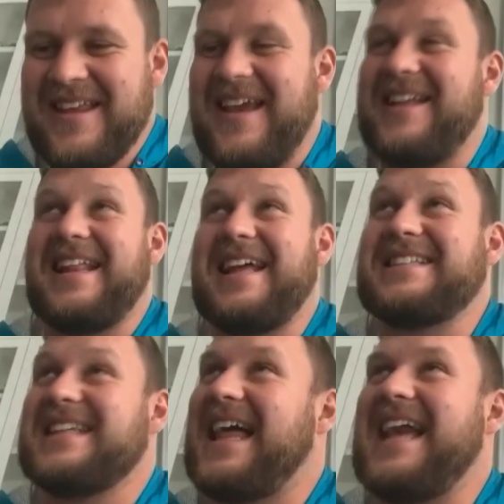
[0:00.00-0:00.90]

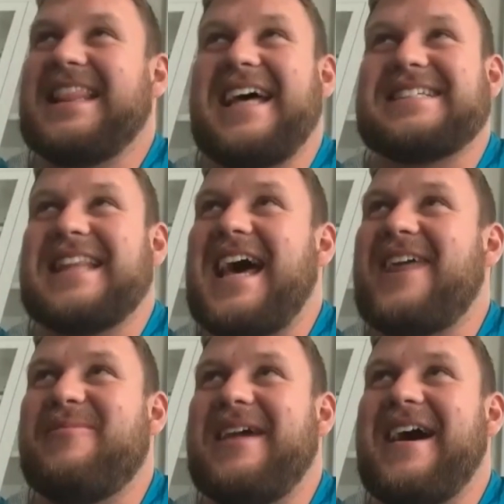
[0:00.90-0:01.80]
That's a lot
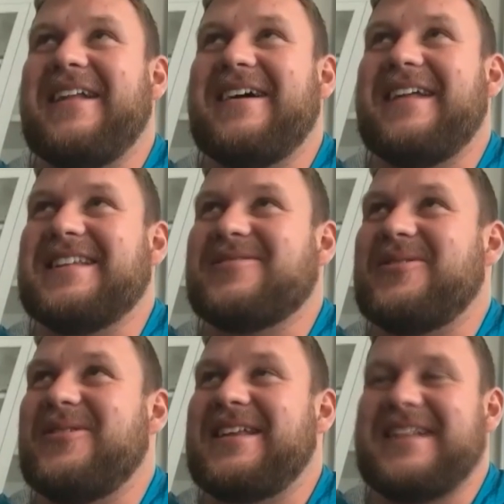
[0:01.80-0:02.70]
of meat out there. That's what
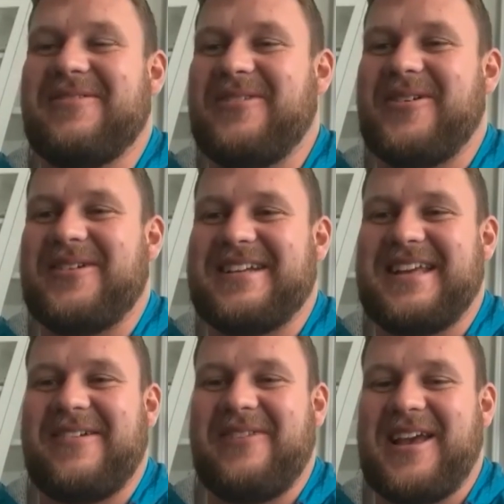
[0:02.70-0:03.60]

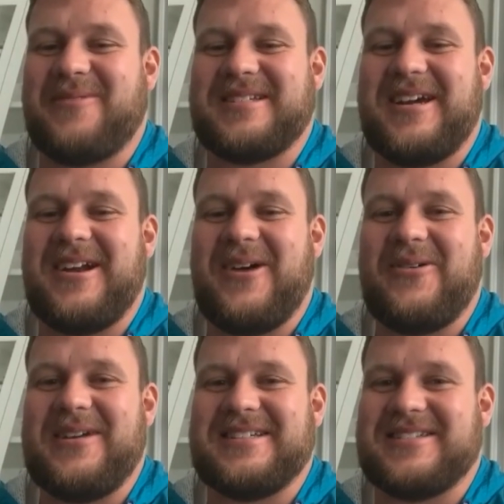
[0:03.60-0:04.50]
we kept saying
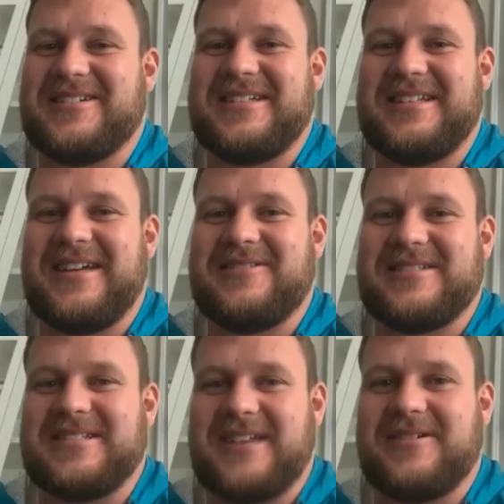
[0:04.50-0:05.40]
all week. So
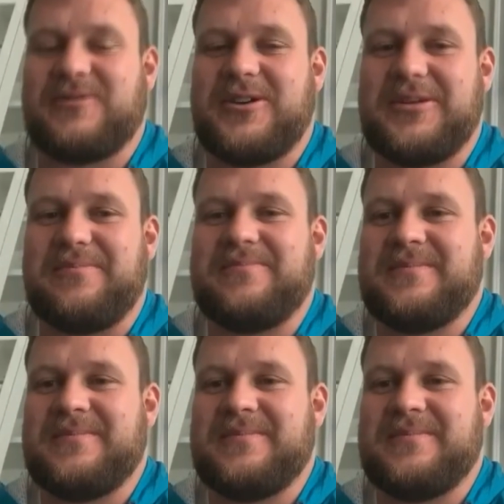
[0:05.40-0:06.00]
that was fun.